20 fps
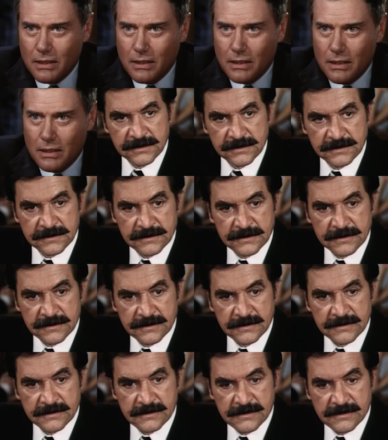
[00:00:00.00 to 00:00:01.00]
It is at this
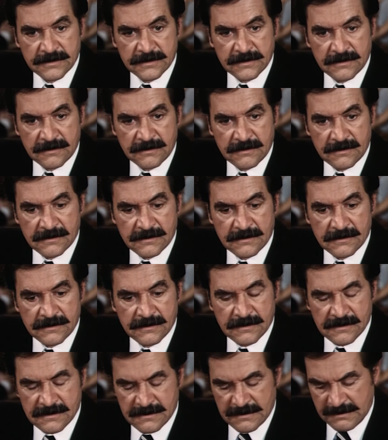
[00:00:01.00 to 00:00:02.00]
point when Kyle
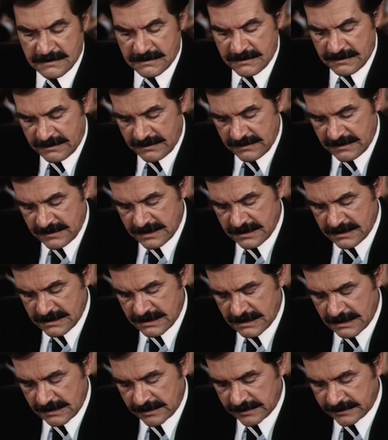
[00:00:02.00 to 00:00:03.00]
Bennett
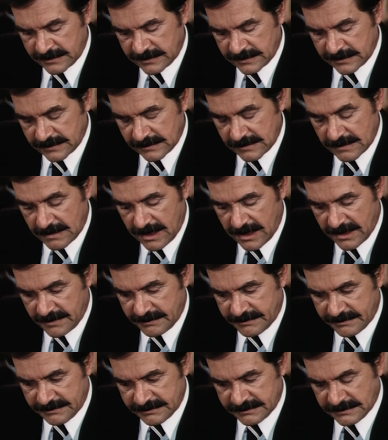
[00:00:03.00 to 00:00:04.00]
Superstar oil,
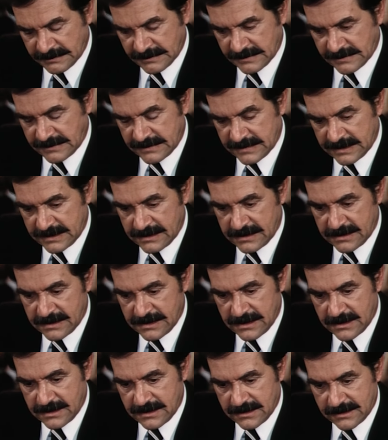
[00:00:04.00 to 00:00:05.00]
gas, and criminal law
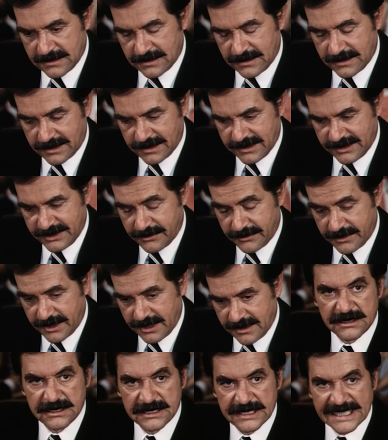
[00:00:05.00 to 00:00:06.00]
expert Esquire
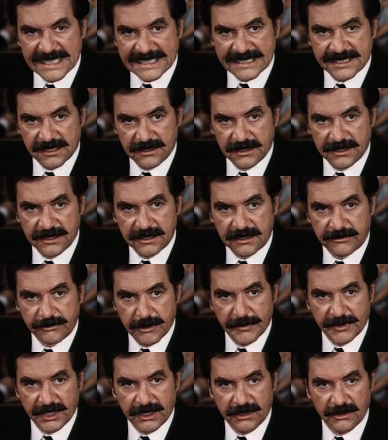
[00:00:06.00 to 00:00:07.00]
realizes that
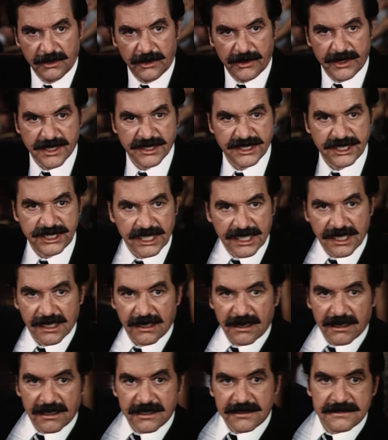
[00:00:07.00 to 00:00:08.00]
maybe representing an
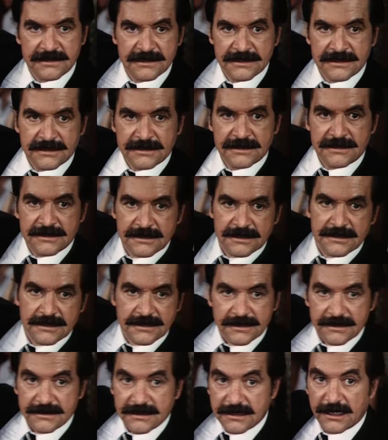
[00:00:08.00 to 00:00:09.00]
accused shooter when
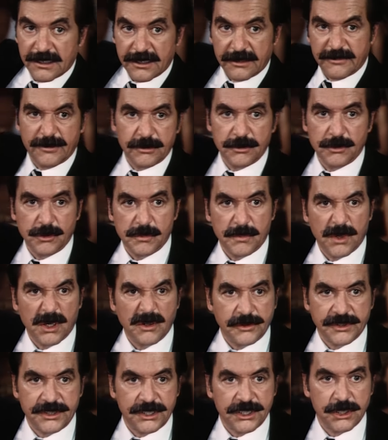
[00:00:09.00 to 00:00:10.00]
the victim has the
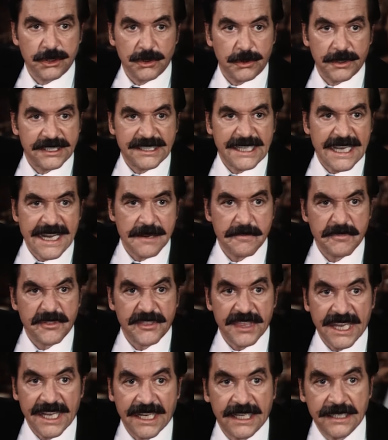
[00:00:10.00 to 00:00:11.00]
entire law firm on
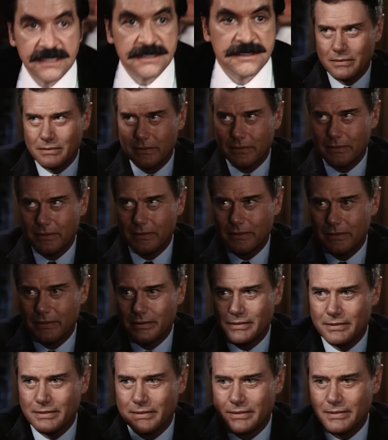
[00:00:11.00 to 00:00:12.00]
retainer could be a conflict of